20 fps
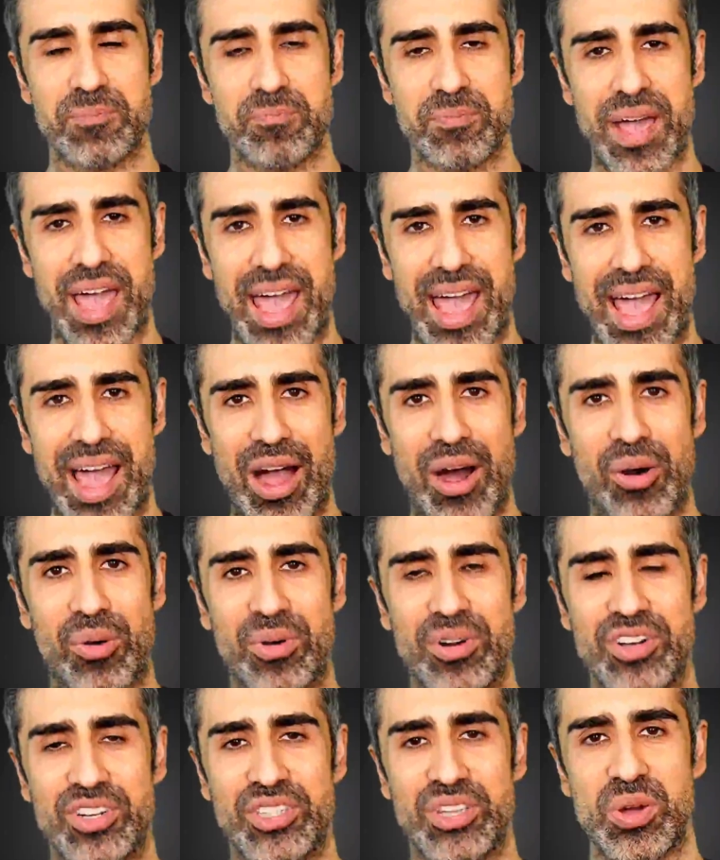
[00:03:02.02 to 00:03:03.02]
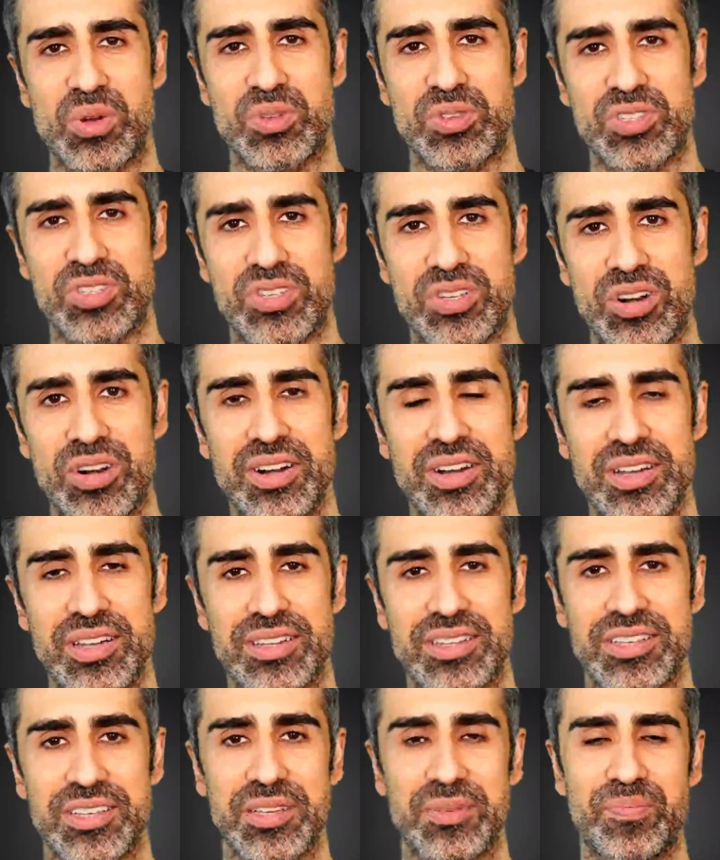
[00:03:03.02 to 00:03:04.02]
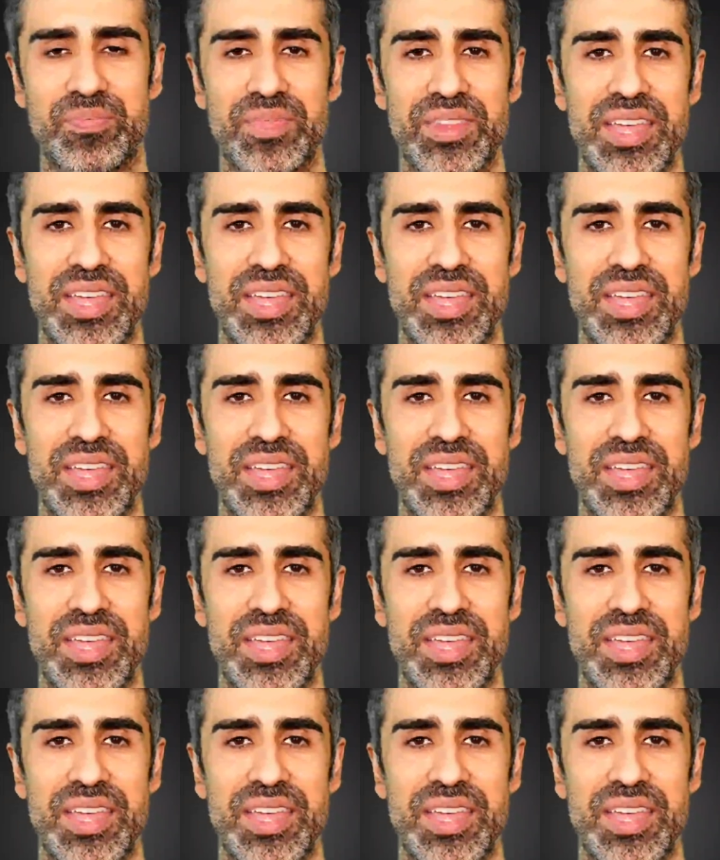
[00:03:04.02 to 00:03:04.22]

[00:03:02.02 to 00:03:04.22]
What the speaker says: power, shows certainty.